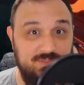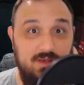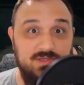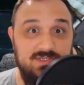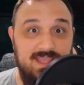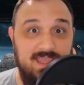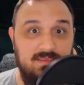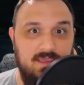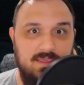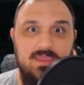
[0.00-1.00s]
charging
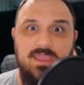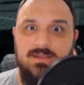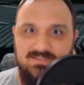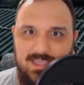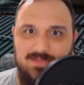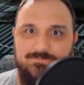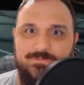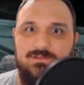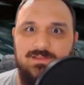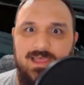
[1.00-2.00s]
at you in a
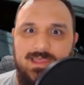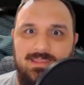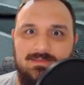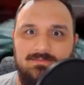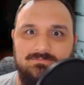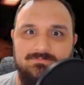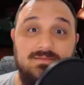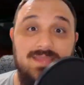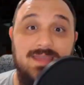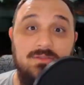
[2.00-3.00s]
10-foot line.
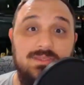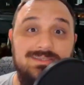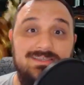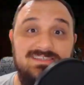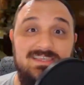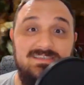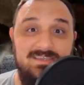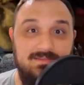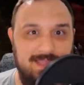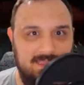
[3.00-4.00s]
Not only does he
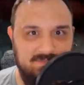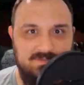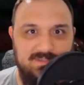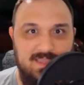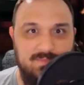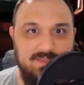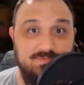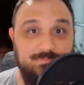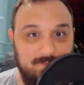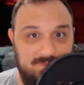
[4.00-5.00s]
deal extra
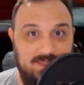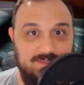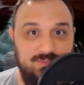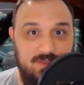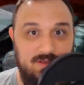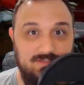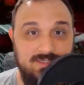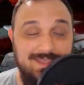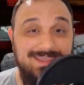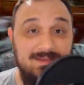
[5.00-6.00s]
damage from that
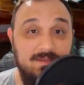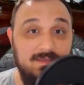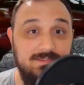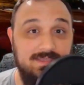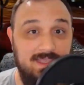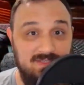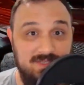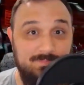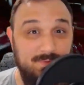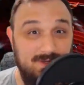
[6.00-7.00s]
charge, he can also hit
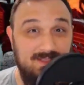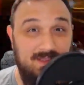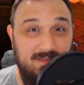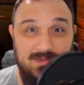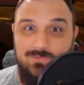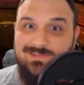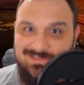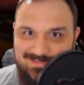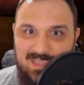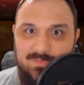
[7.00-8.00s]
you pretty hard with the
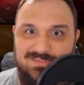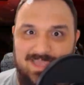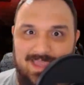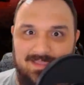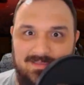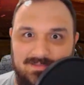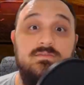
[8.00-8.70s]
slam attack.